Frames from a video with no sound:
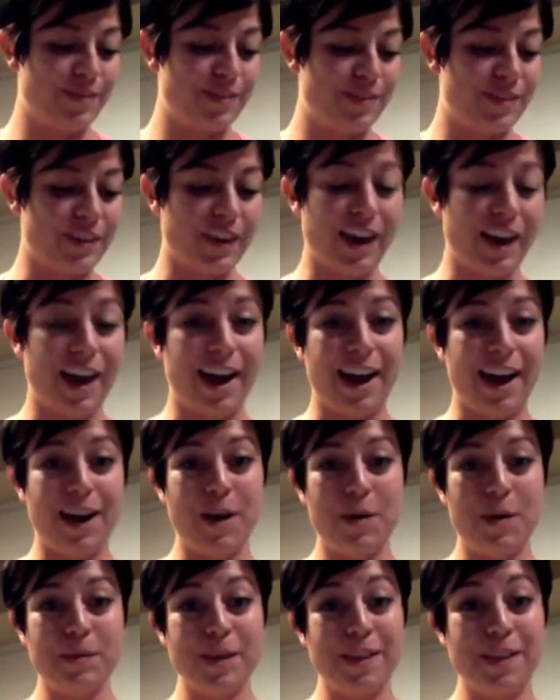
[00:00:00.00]
So yeah, I
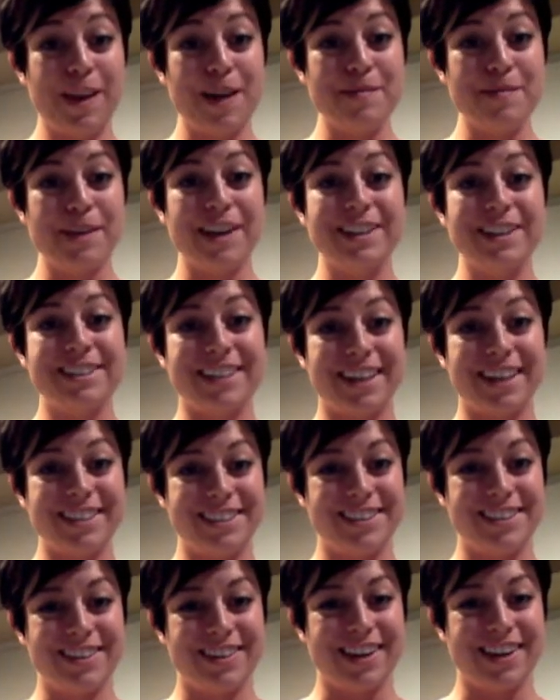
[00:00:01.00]
hope that makes
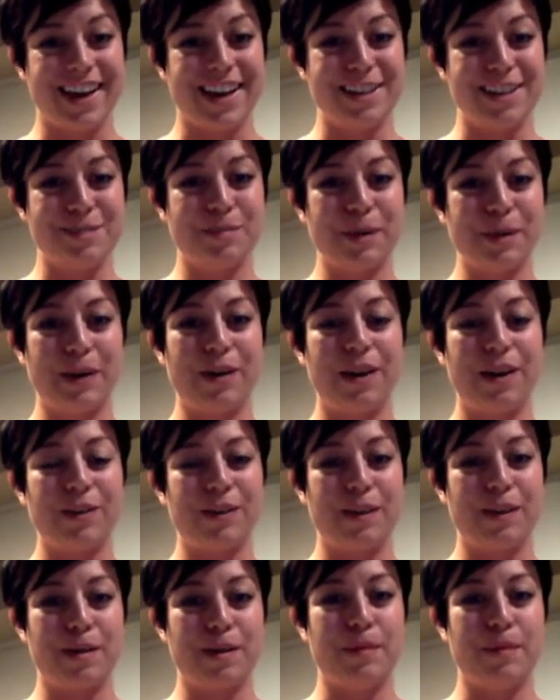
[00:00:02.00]
sense to you guys. Play around with
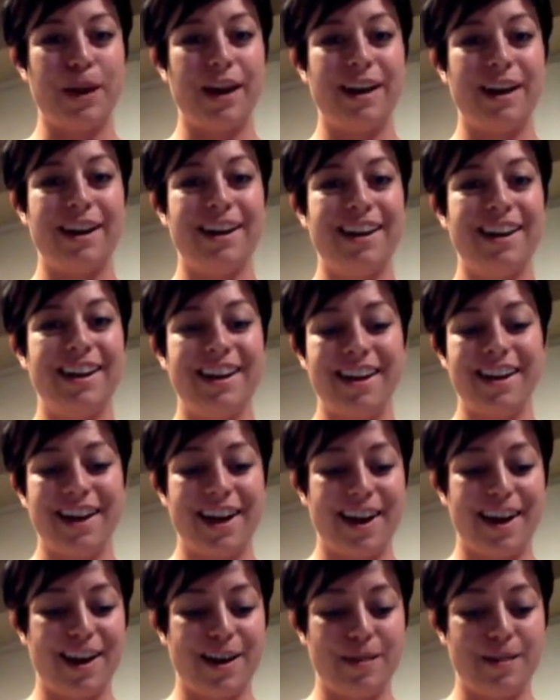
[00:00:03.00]
it a bit.
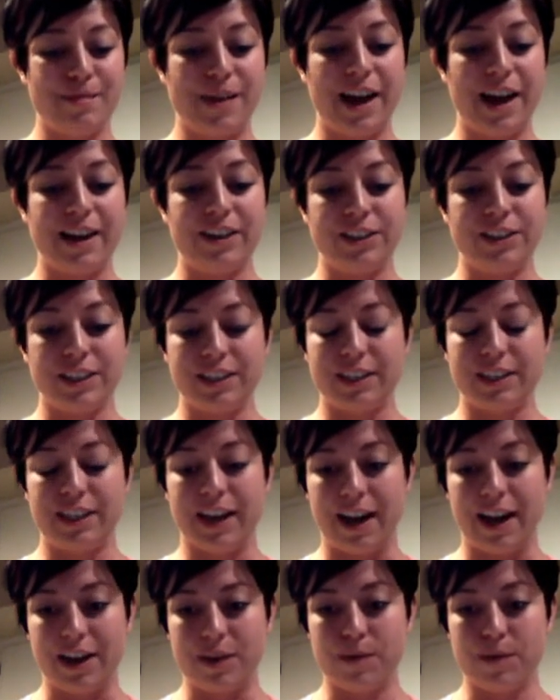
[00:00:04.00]
And
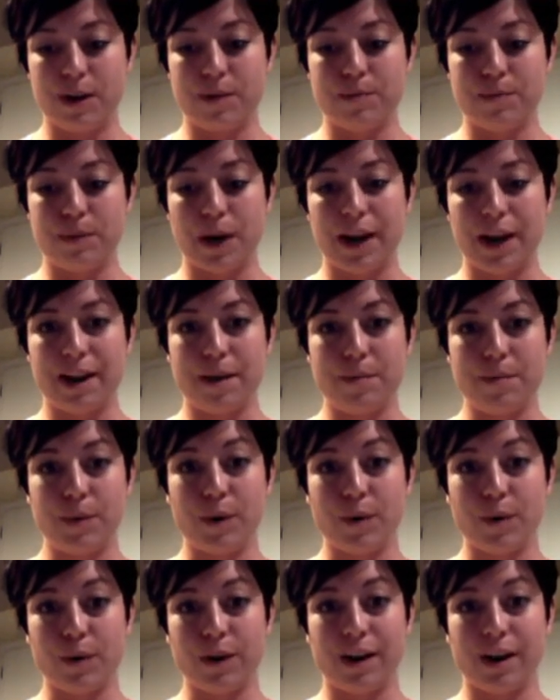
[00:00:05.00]
you want to break up
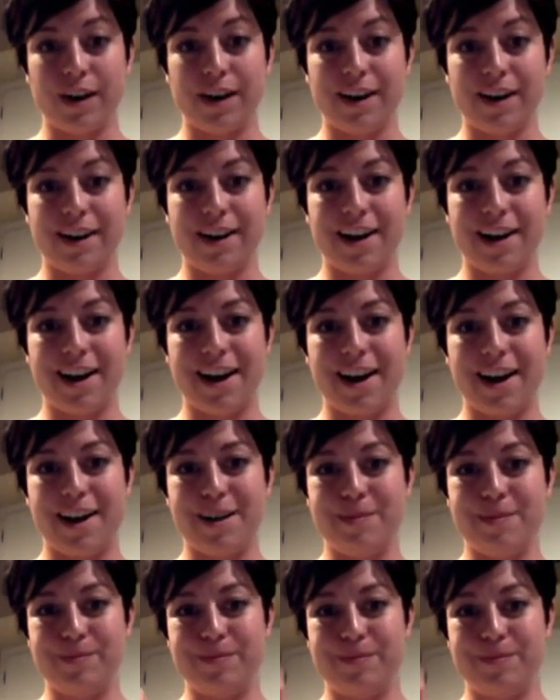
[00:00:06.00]
your,
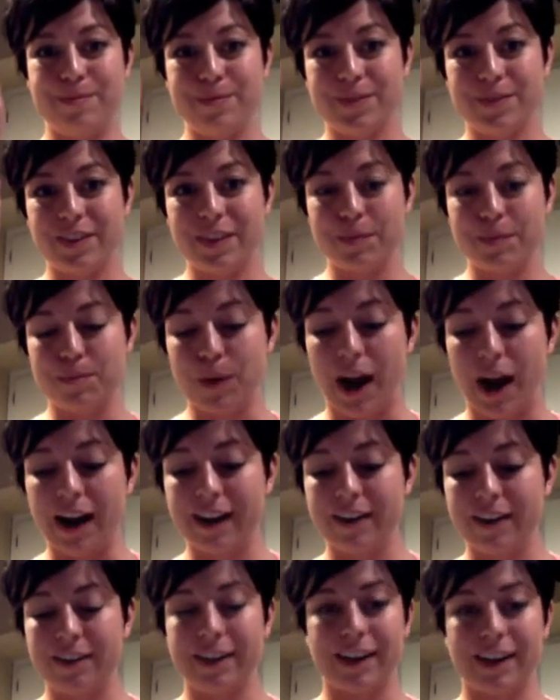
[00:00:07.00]
the
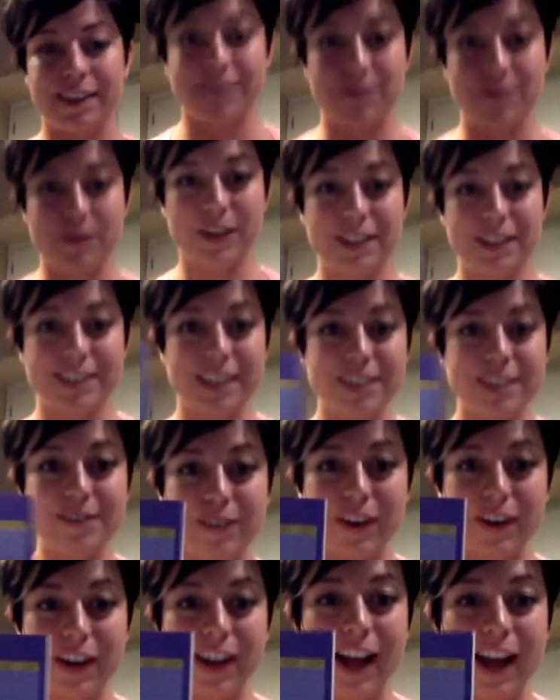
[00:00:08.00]
bracket, like what it says for
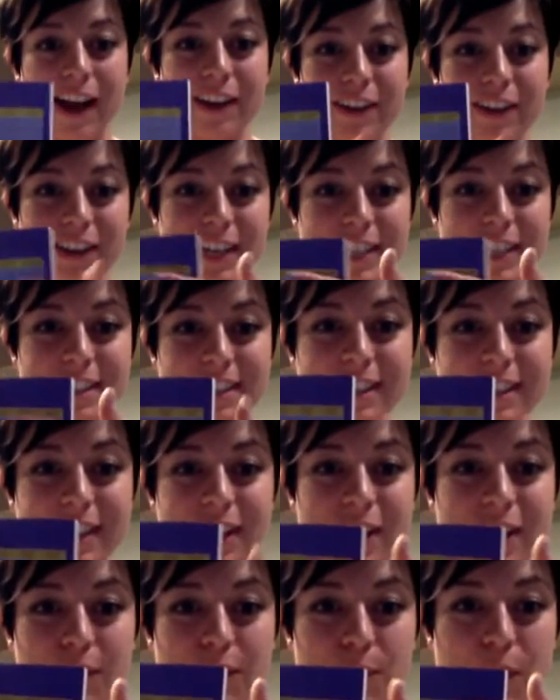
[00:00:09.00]
your calories.
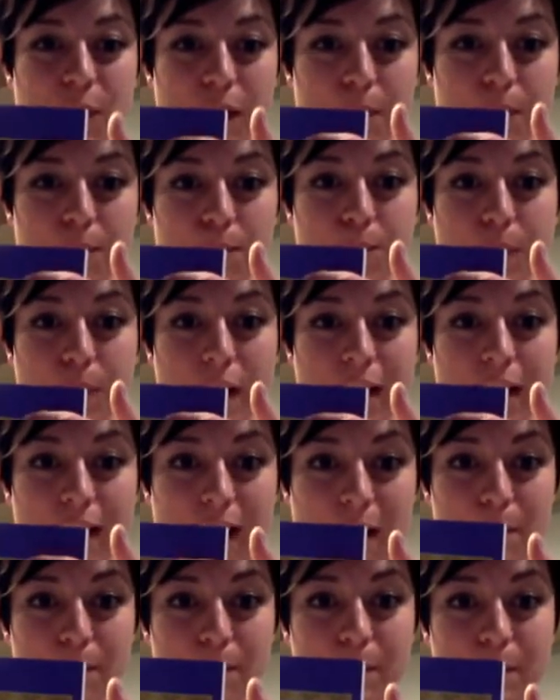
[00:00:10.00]
You want to break
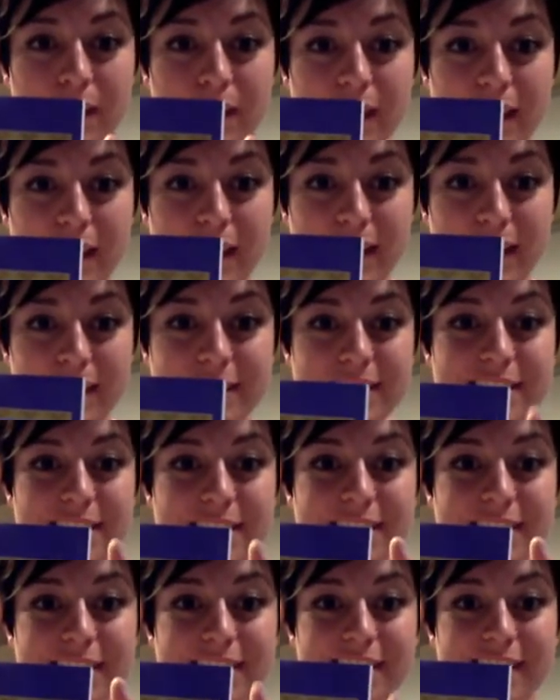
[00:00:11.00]
up these
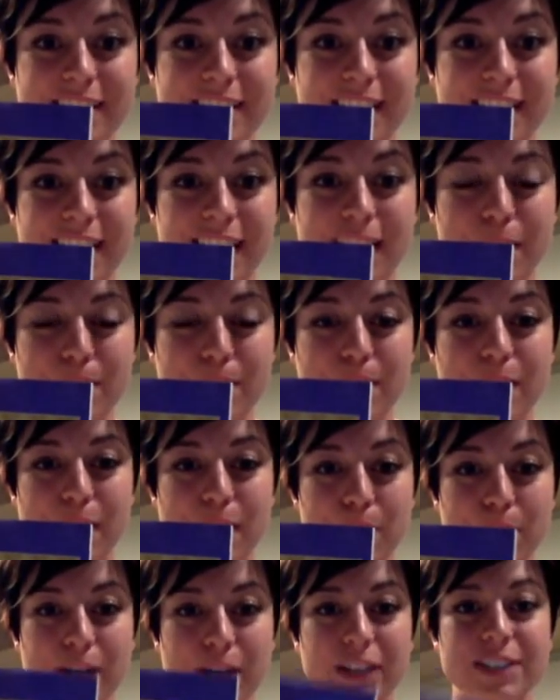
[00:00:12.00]

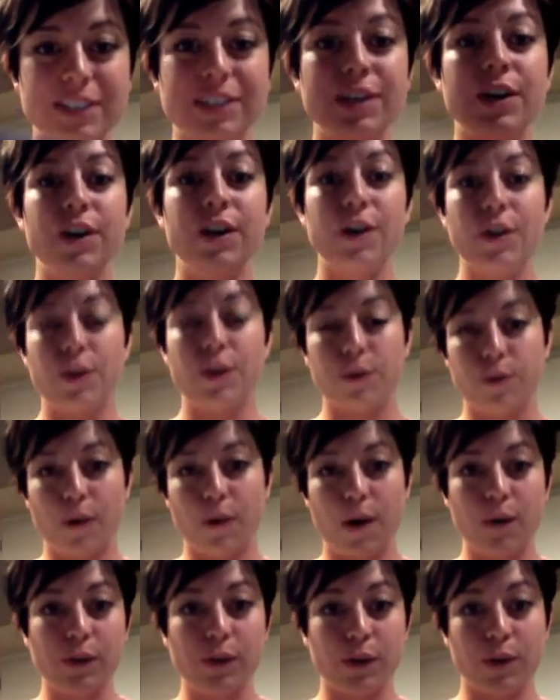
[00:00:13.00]
numbers
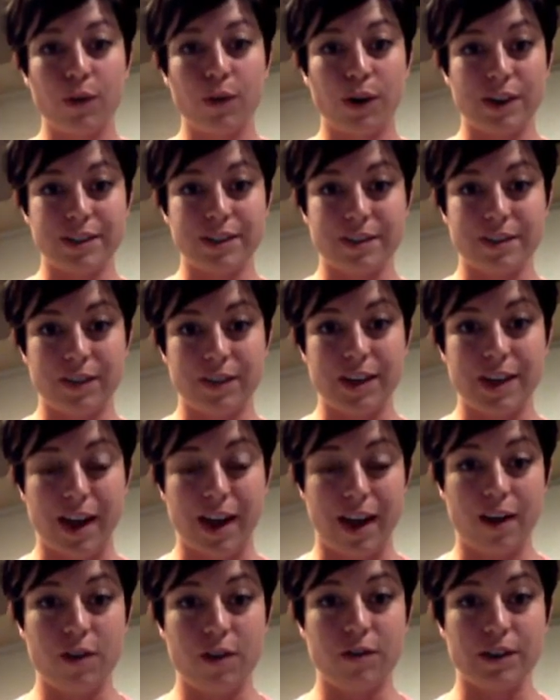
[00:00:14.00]
throughout the course of the
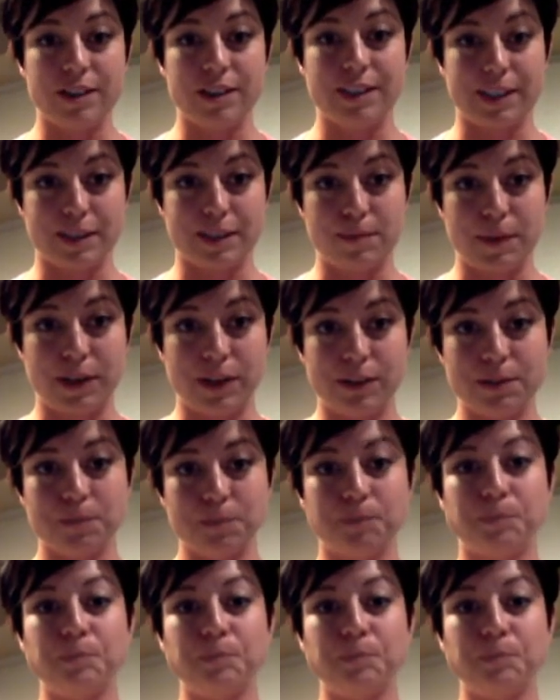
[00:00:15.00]
day over 6 meals.